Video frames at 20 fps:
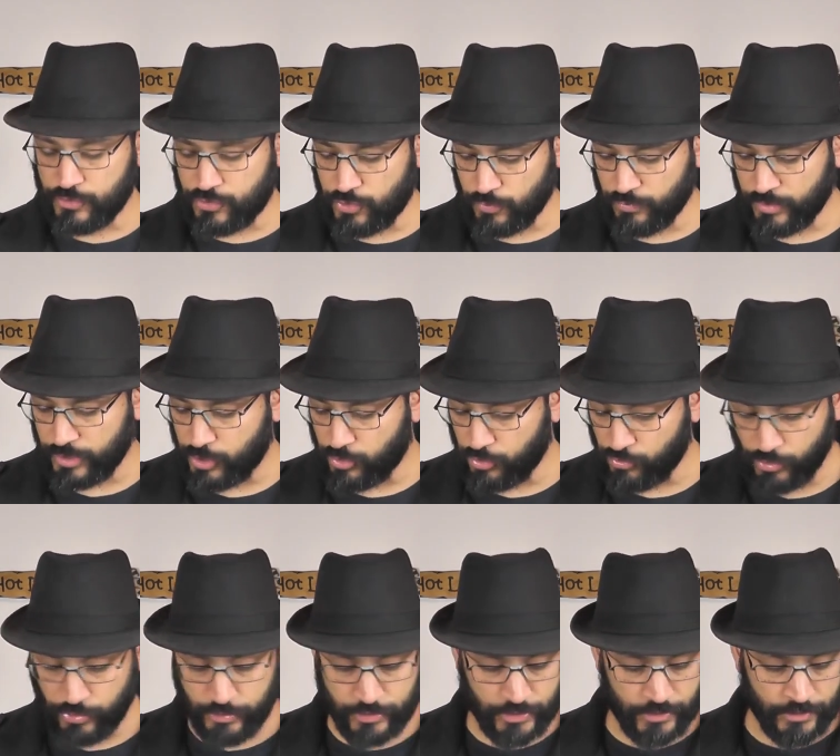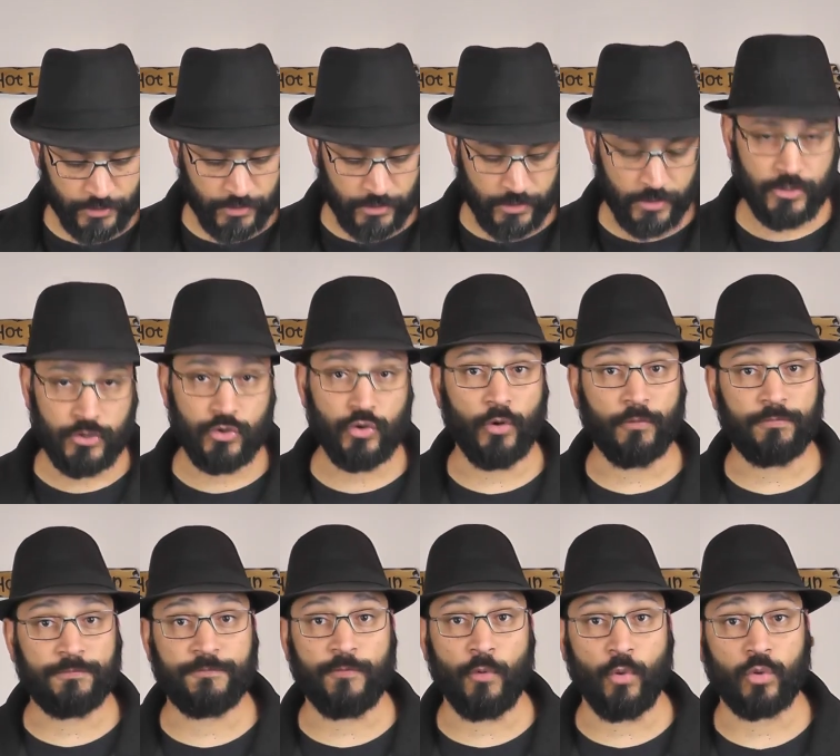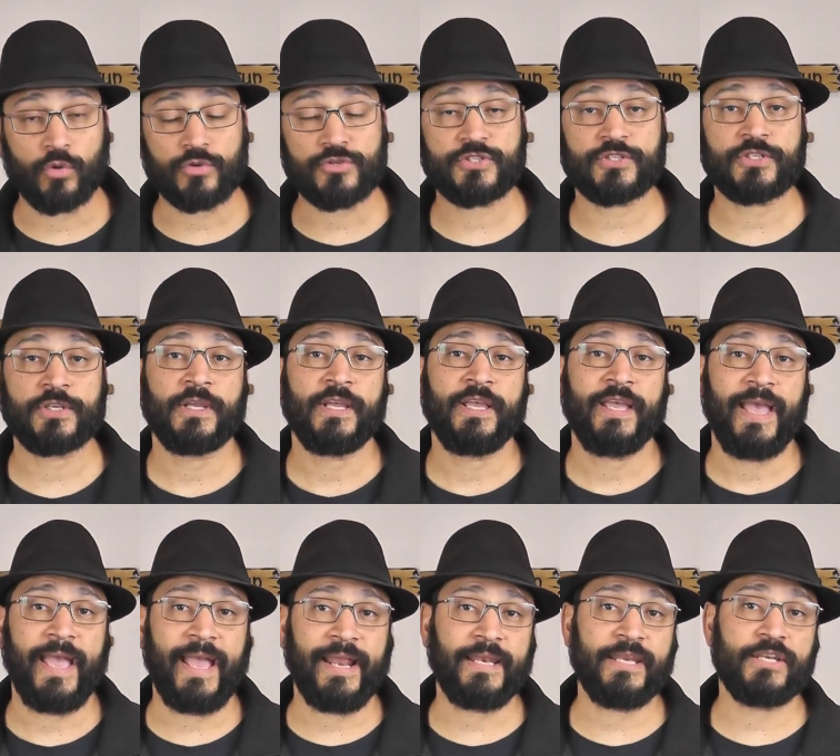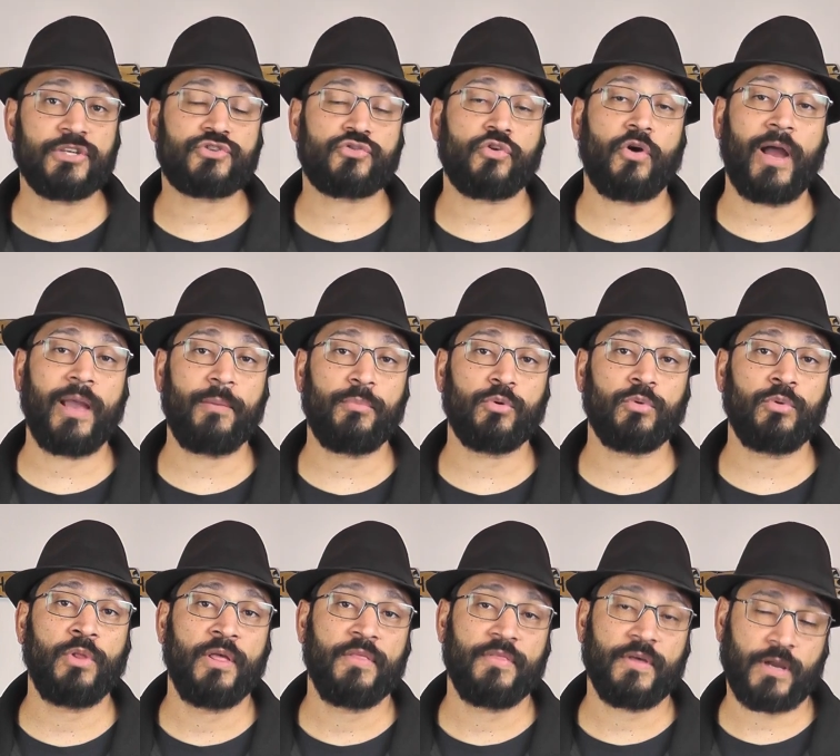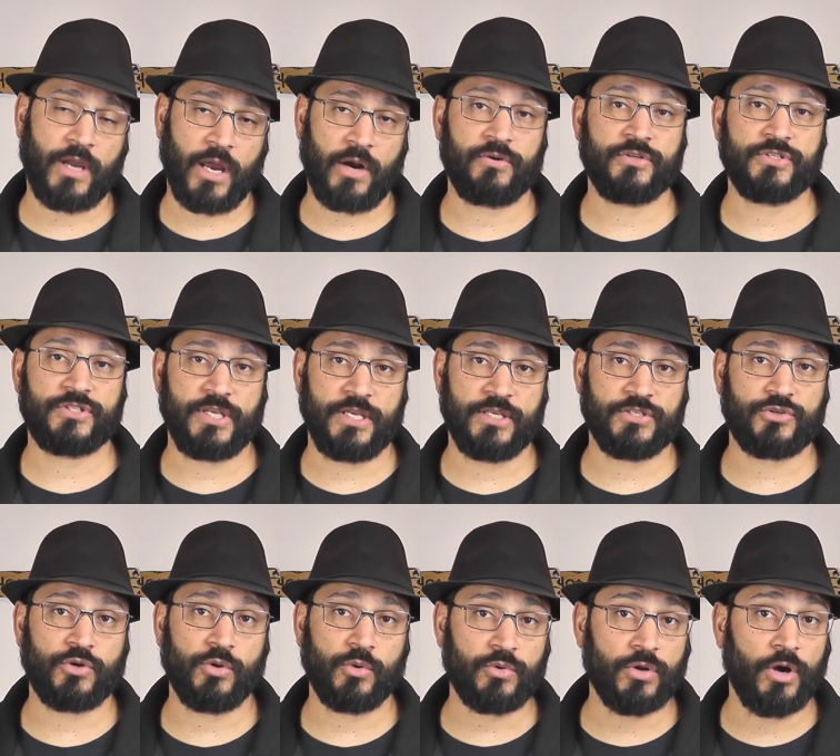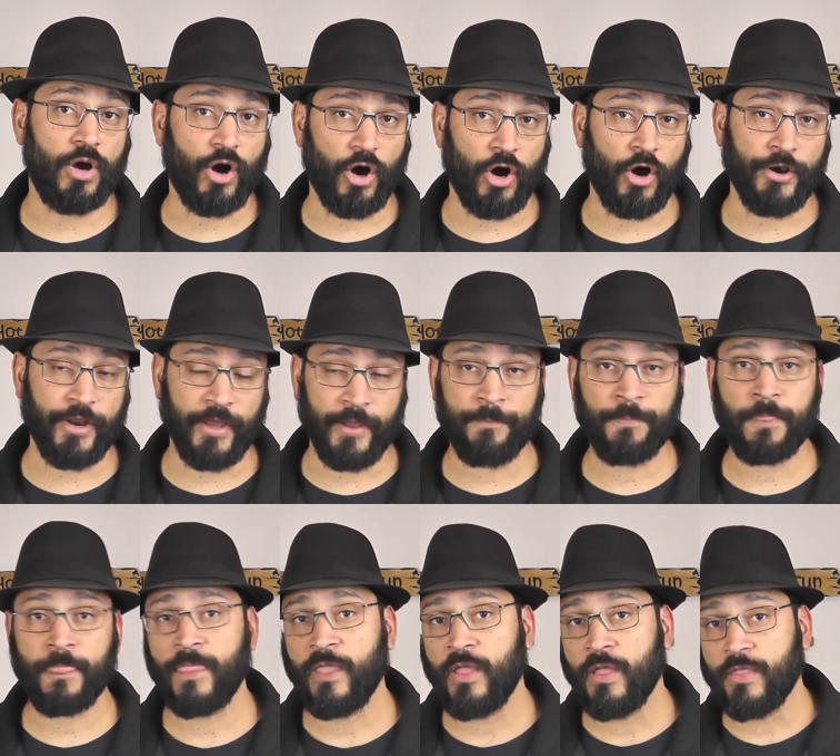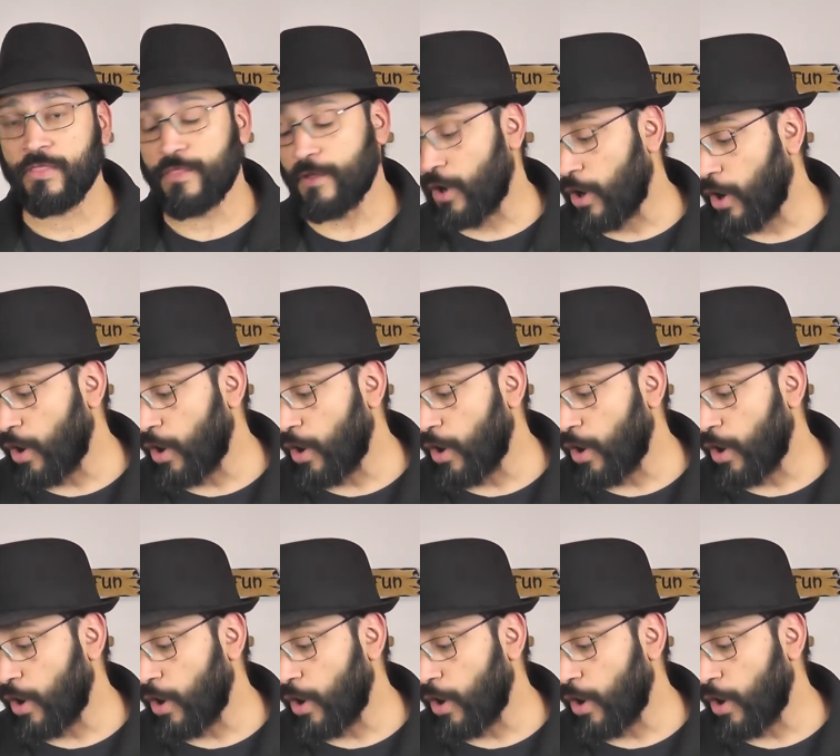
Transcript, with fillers: to recruit your force. And in tribal, the currency is called honor. The